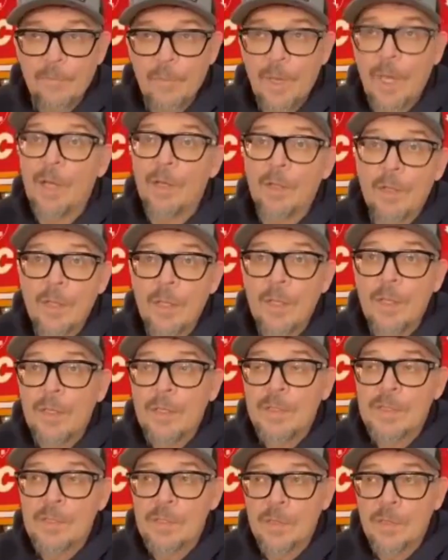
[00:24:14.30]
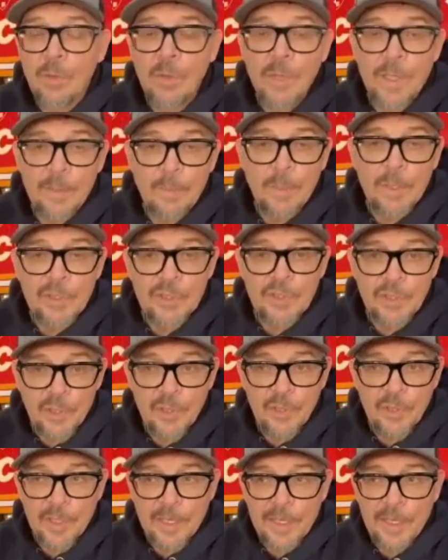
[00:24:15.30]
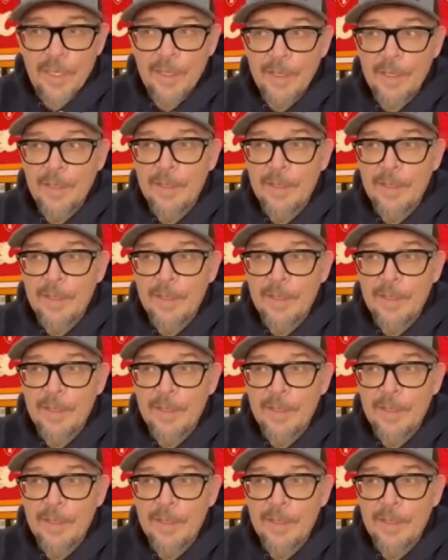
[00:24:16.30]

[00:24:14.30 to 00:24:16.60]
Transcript: Well, slowly but surely.